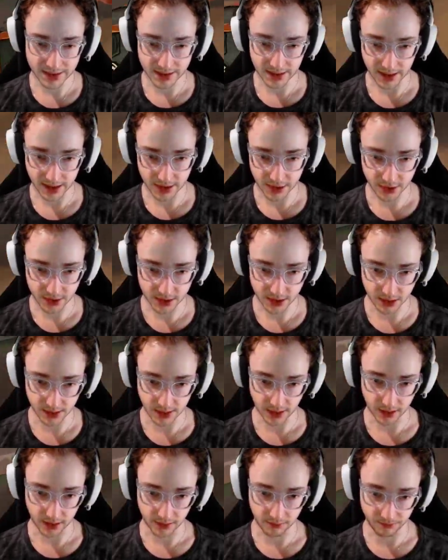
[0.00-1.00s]
I notice a
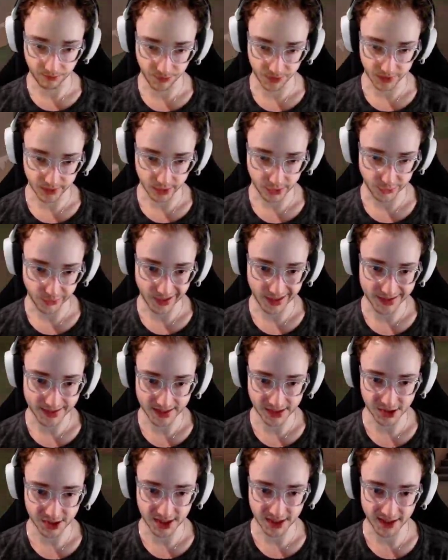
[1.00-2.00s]
lot in lower ranks,
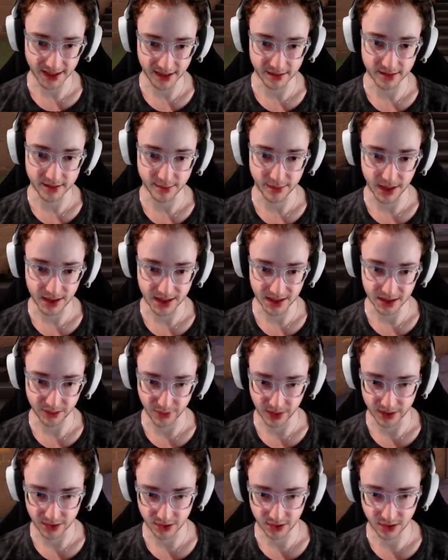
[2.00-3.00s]
they just kind of like to buy the
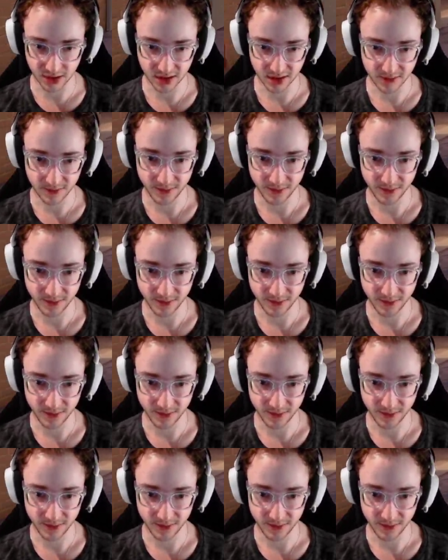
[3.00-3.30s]
Spectre.